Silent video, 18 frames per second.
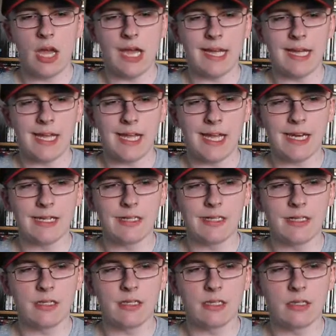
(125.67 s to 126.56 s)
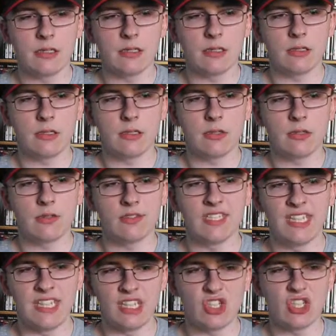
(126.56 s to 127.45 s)
and
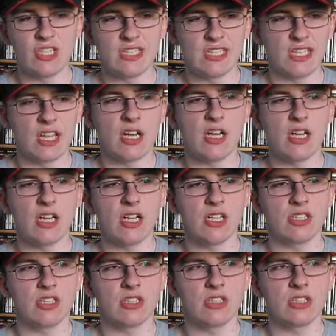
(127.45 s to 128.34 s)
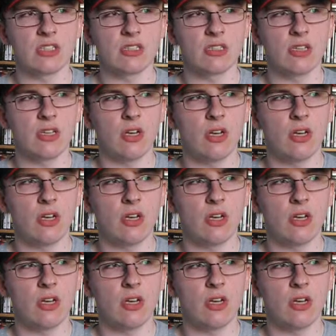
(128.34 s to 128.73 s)
teaching starts